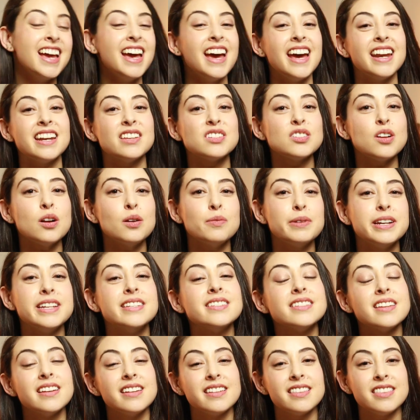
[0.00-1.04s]
And as
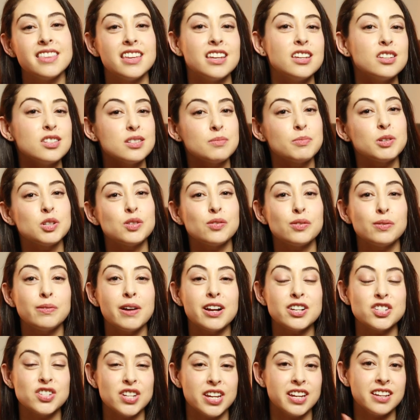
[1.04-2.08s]
always, thank you so much for
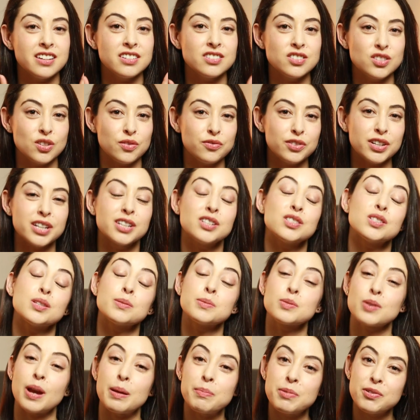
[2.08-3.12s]
watching. Don't forget to
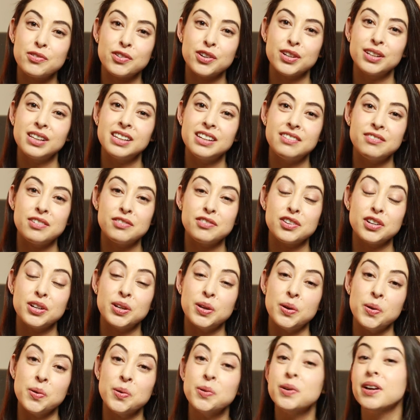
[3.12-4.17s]
subscribe before you leave if you're
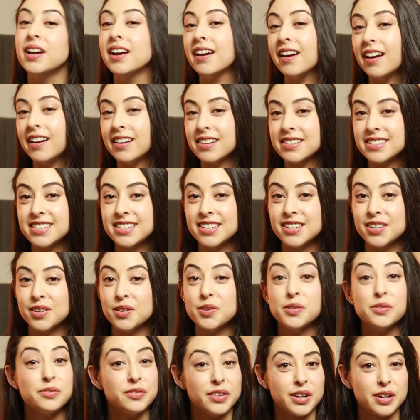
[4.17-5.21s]
new, and I'll see
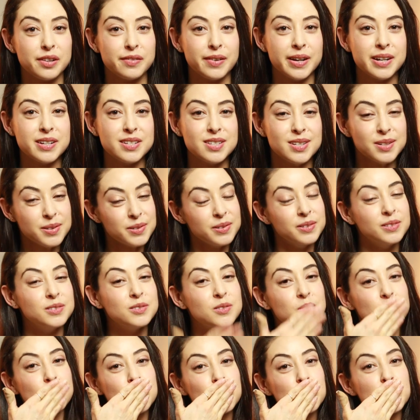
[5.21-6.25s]
you very, very soon.
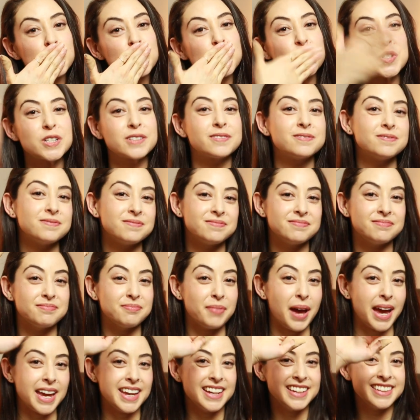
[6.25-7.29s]

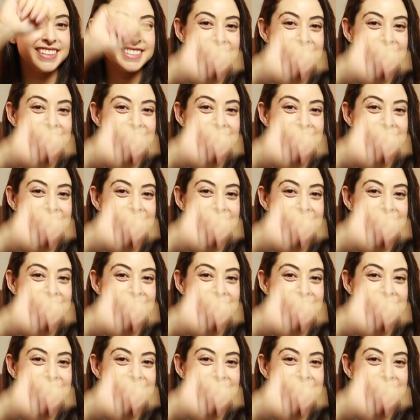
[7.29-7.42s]
Bye.